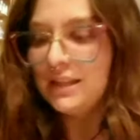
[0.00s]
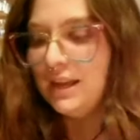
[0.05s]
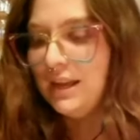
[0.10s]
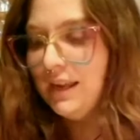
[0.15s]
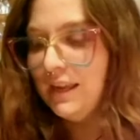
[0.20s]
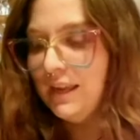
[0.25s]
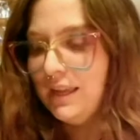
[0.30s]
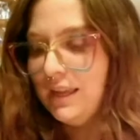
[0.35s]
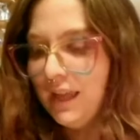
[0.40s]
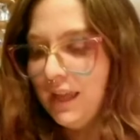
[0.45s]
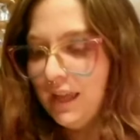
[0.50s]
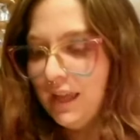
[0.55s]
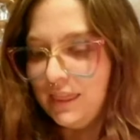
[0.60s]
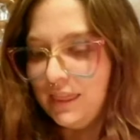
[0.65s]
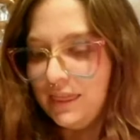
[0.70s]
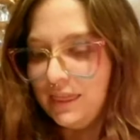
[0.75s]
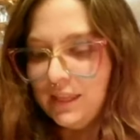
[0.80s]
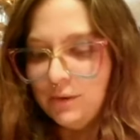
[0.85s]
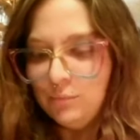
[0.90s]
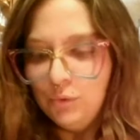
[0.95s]
like,
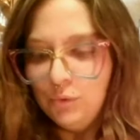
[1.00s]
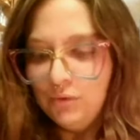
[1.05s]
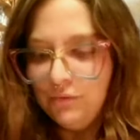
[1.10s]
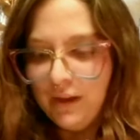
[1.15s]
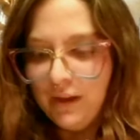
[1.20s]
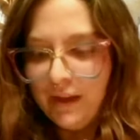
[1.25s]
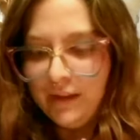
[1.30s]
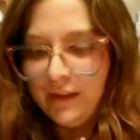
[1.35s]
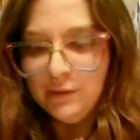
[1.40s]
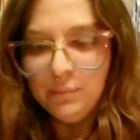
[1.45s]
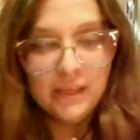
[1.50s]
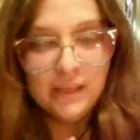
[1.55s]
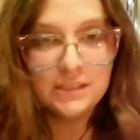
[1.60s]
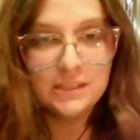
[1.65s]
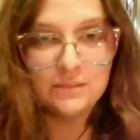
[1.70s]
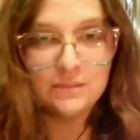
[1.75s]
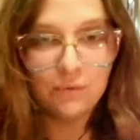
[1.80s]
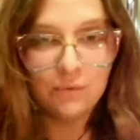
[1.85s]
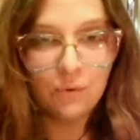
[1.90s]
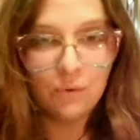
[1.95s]
and then we'll find a
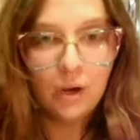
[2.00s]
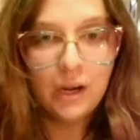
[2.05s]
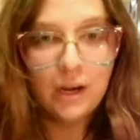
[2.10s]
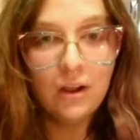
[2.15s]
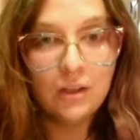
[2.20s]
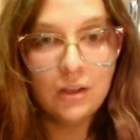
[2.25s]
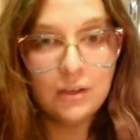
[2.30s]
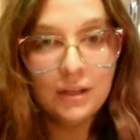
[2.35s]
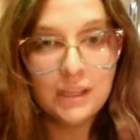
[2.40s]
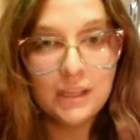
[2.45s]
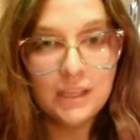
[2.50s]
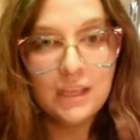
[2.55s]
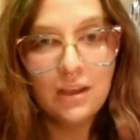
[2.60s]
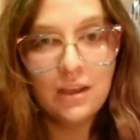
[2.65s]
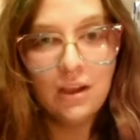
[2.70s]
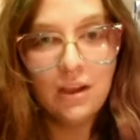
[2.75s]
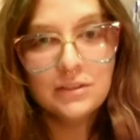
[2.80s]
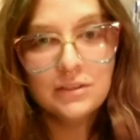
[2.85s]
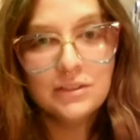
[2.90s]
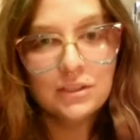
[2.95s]
place for it on the
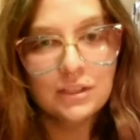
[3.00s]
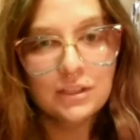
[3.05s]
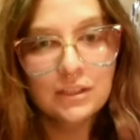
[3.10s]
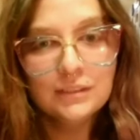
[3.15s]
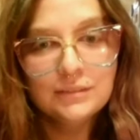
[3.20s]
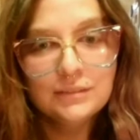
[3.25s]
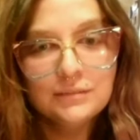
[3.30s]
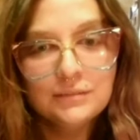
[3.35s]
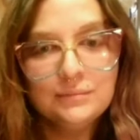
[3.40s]
altar.